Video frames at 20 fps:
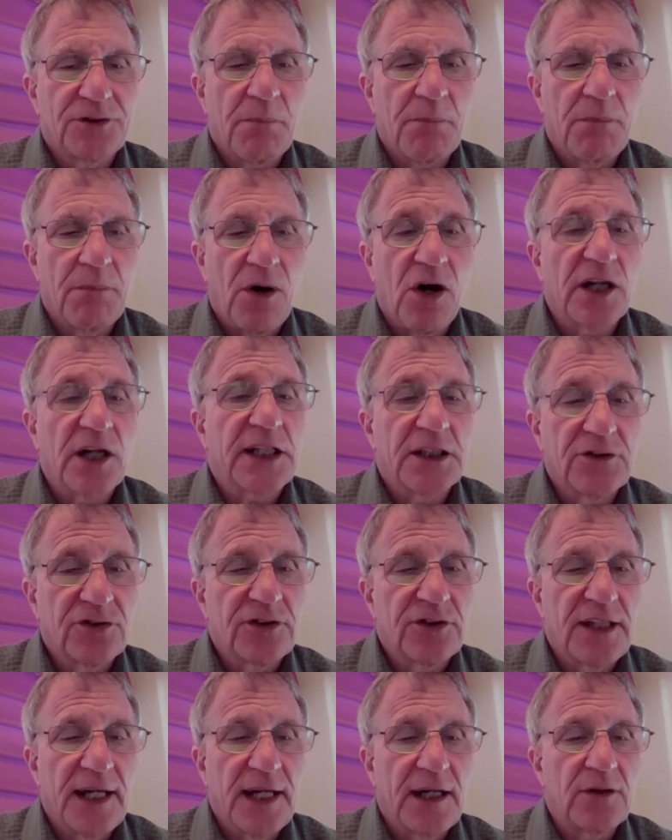markets
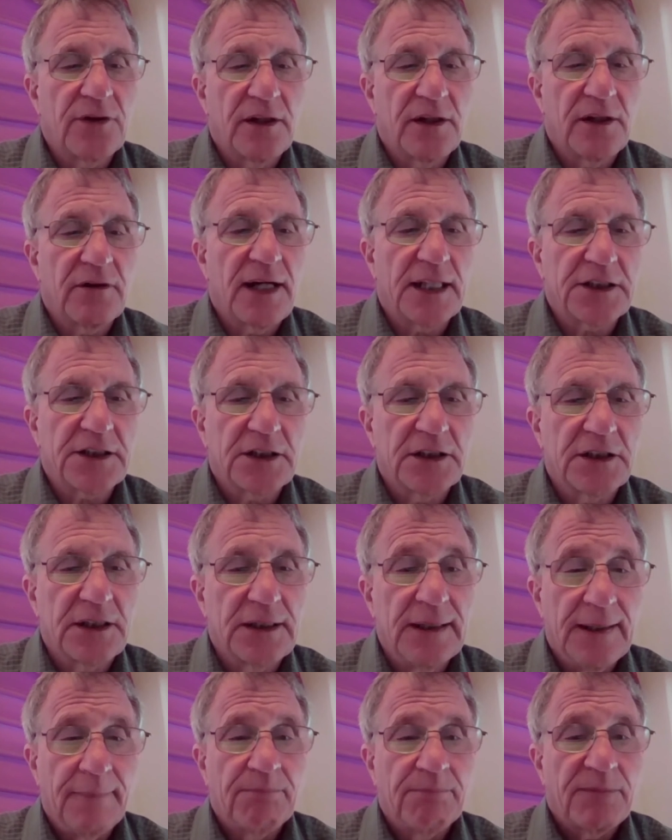now, they
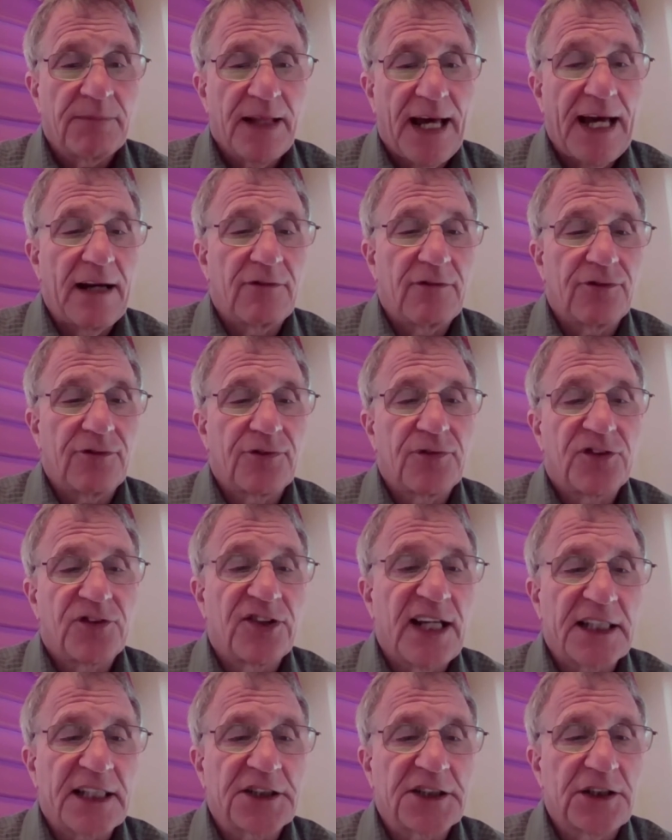actually have
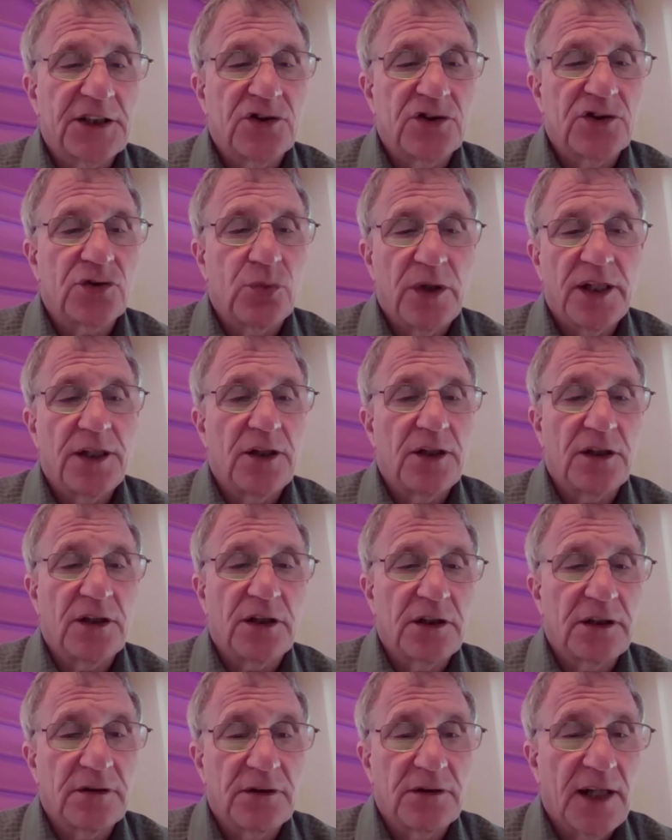sections where
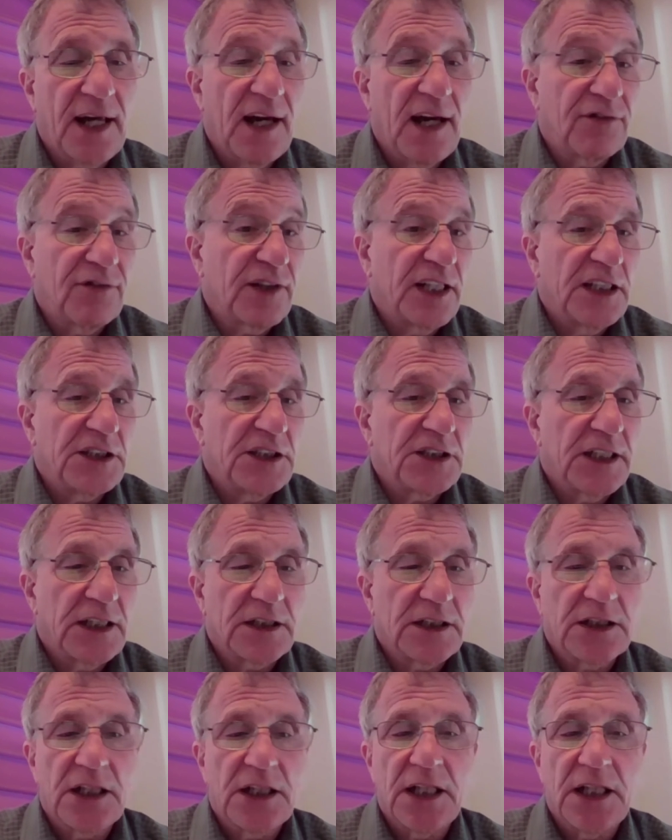they have ketogenic diet.